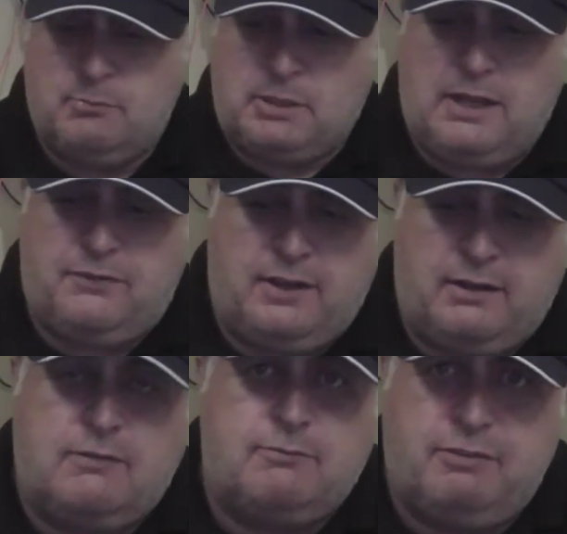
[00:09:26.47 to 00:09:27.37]
But I
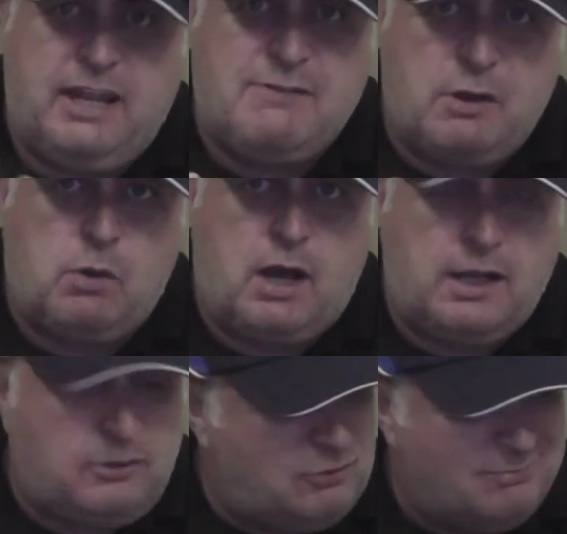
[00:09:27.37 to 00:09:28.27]
think flavour
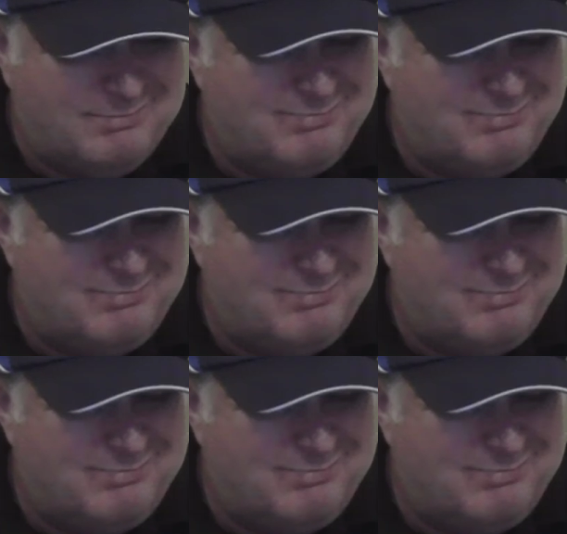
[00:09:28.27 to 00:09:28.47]
wise,